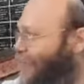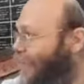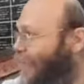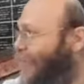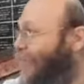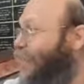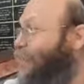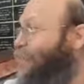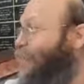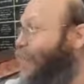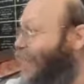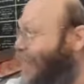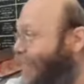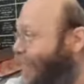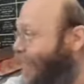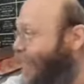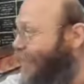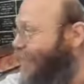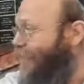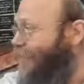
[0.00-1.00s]
In the
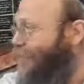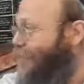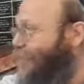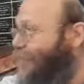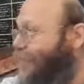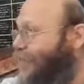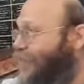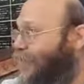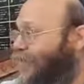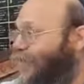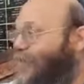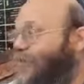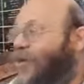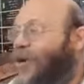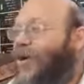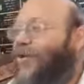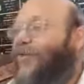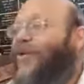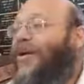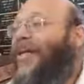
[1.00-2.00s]
beginning,
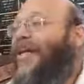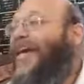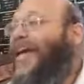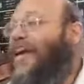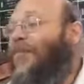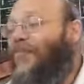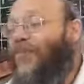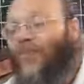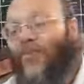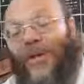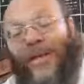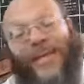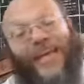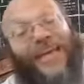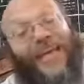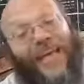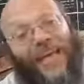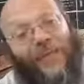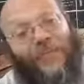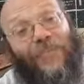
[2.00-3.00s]
Noach, when he came, when he
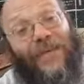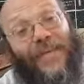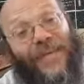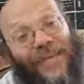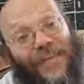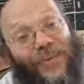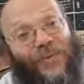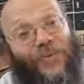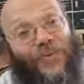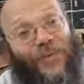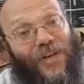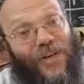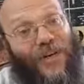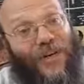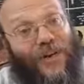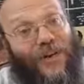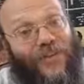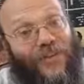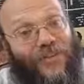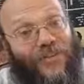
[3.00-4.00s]
came into the
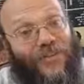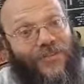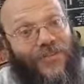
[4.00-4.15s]
ark,